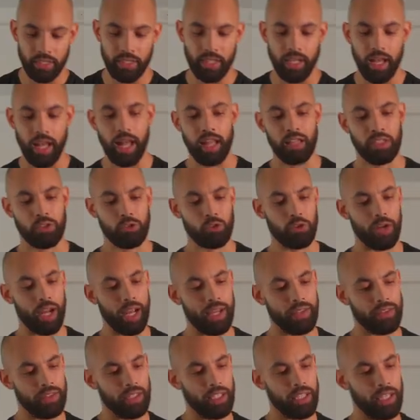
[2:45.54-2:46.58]
I'll try
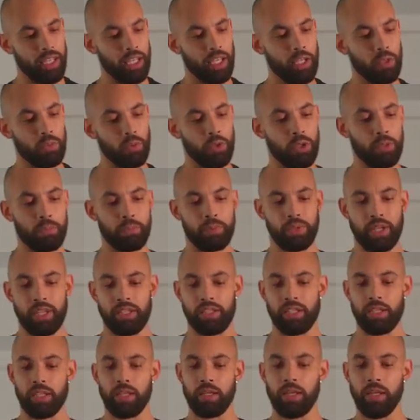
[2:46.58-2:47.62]
the inward
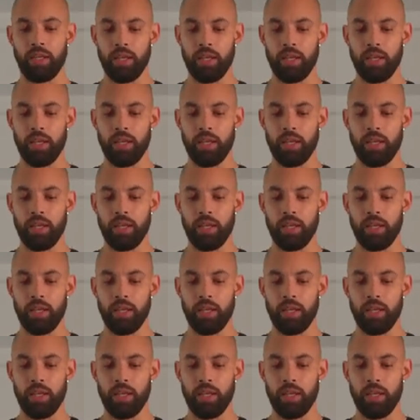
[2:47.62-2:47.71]
pressing